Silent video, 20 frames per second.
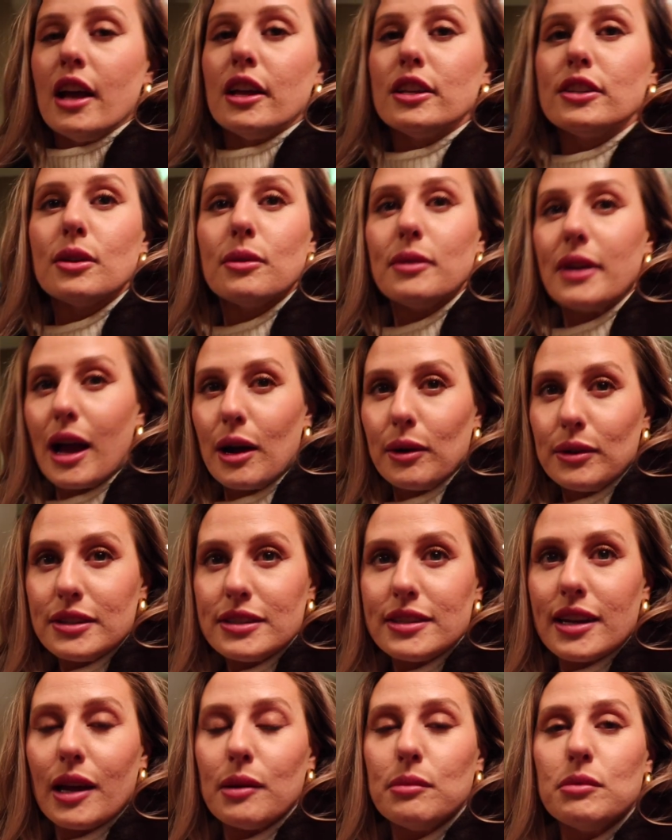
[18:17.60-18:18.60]
So now
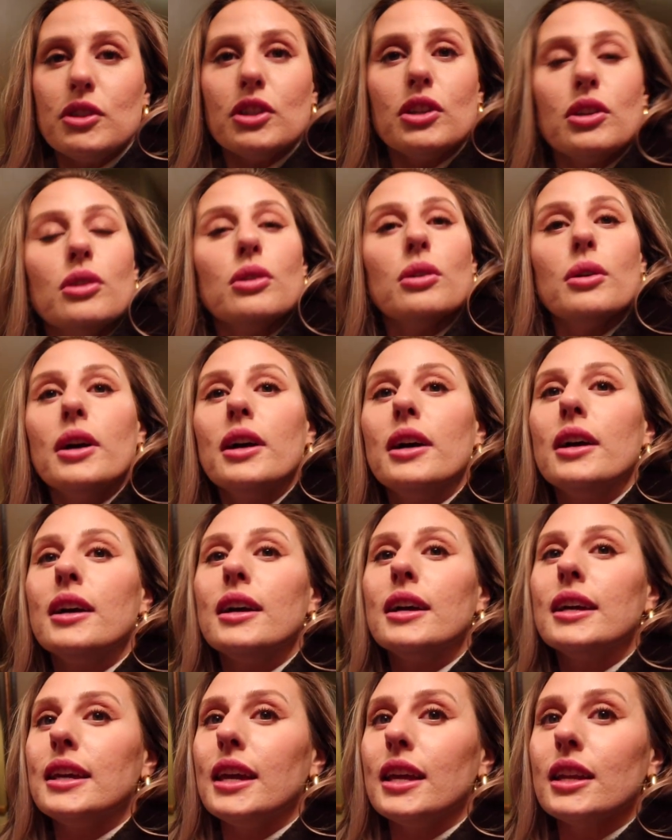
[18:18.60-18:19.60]
it's time to
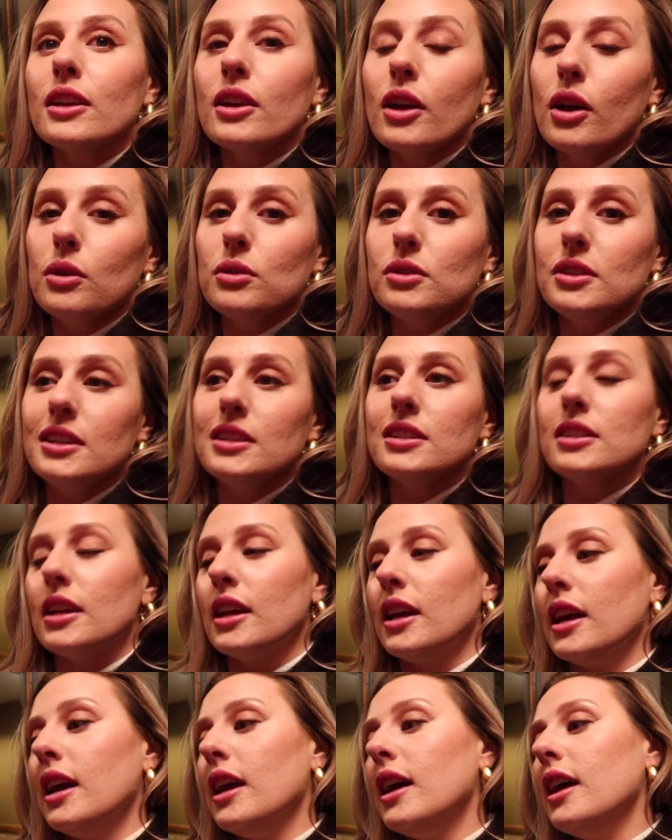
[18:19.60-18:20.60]
get in cozies,
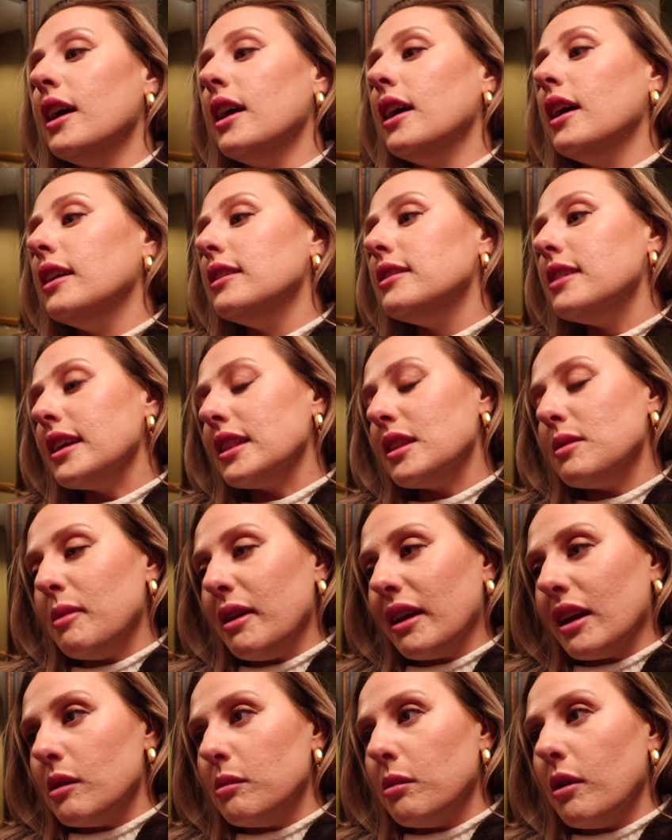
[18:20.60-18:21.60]
take the
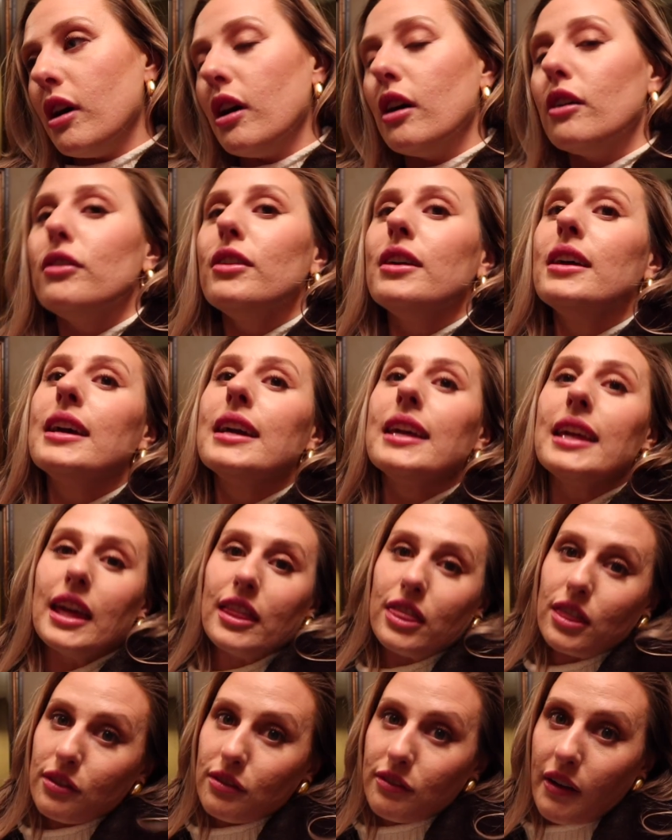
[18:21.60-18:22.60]
makeup off,
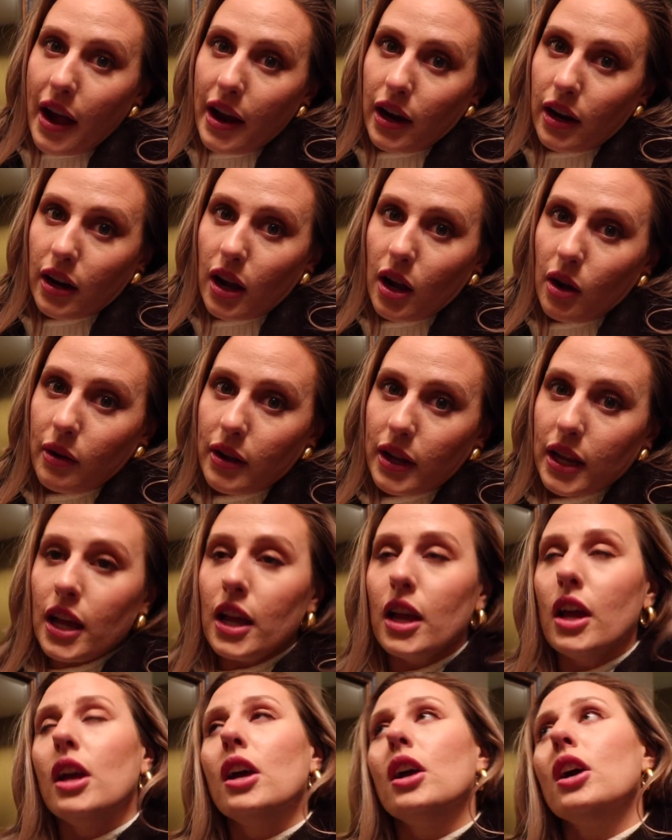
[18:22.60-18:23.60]
get the fire
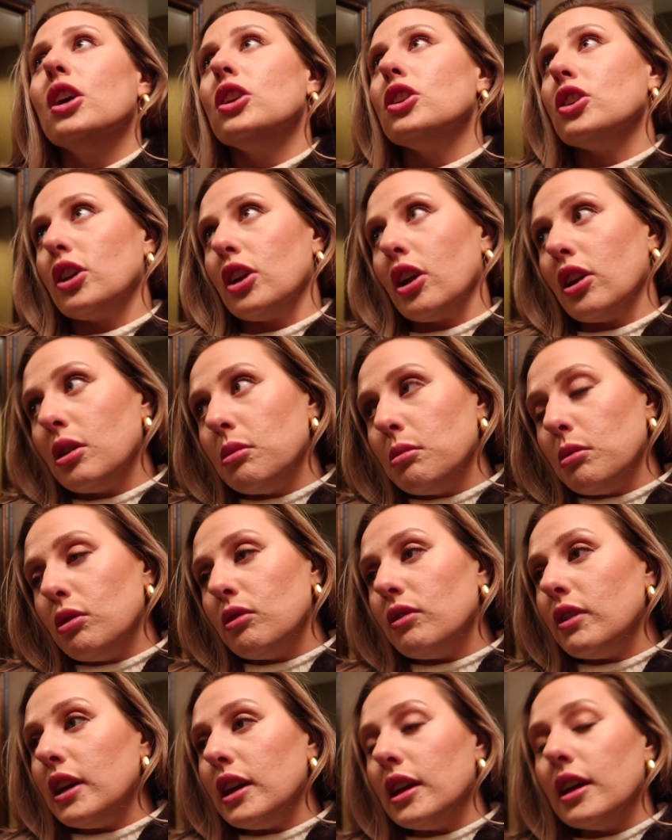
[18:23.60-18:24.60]
going, turn on a
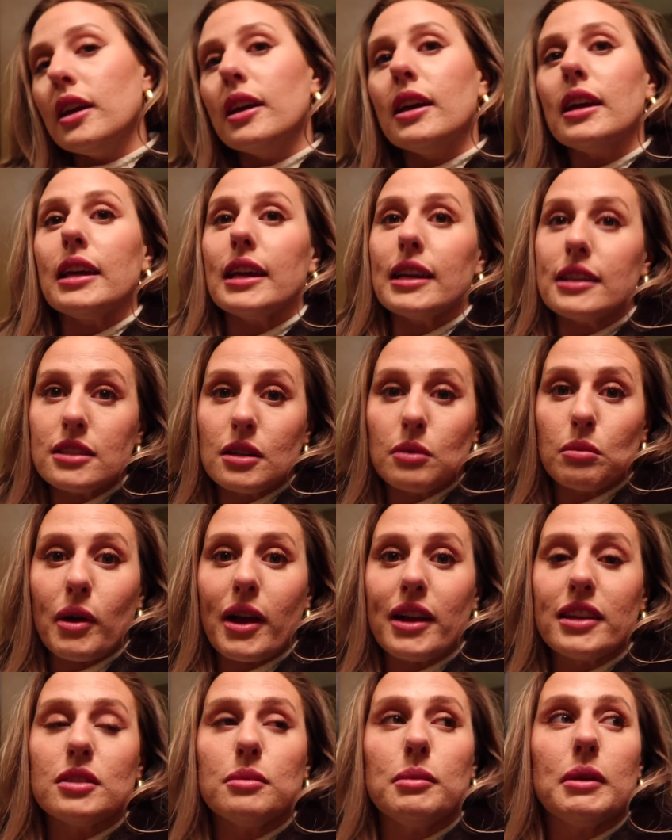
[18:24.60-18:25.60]
movie, and get some
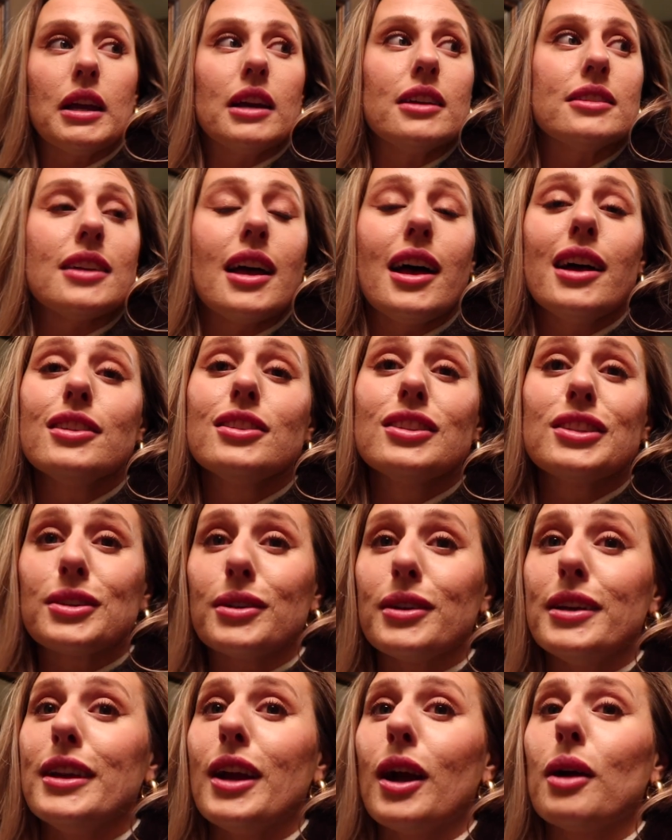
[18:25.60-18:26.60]
rest because us
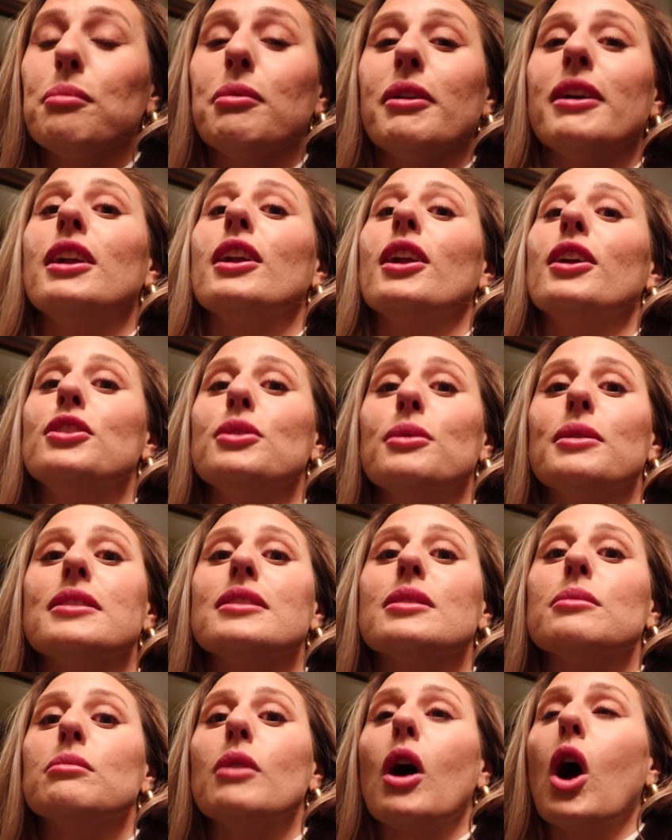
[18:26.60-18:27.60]
three are planning on doing
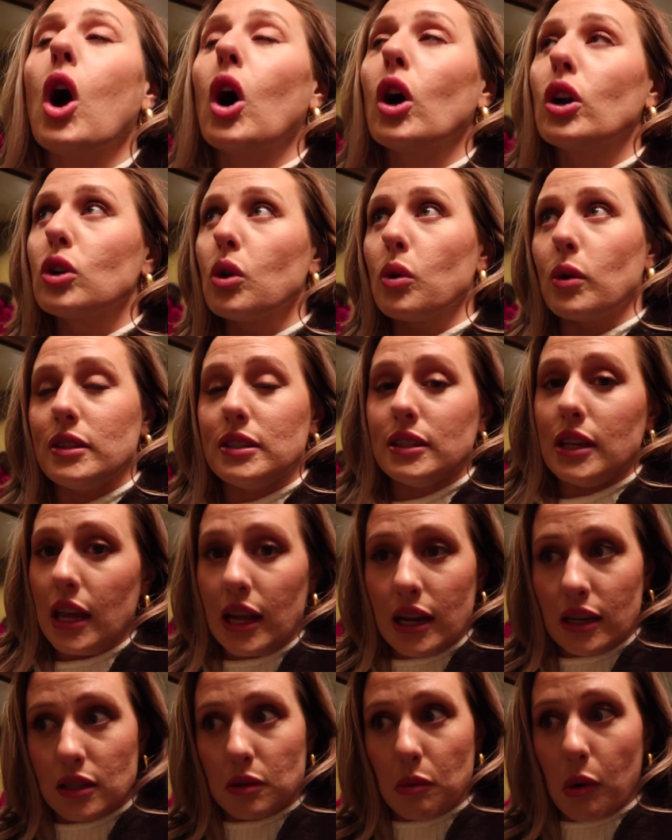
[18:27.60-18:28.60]
some hardcore
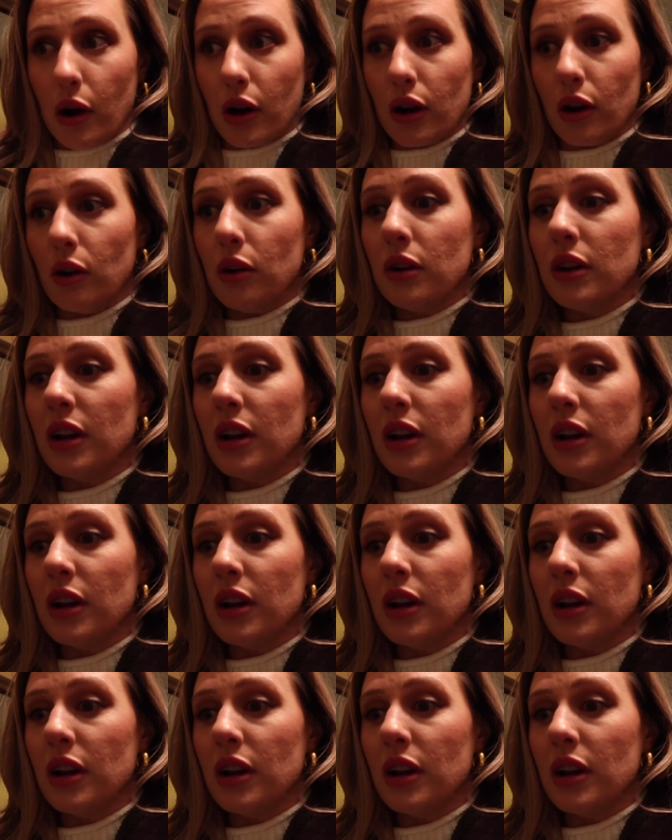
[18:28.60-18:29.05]
skiing tomorrow.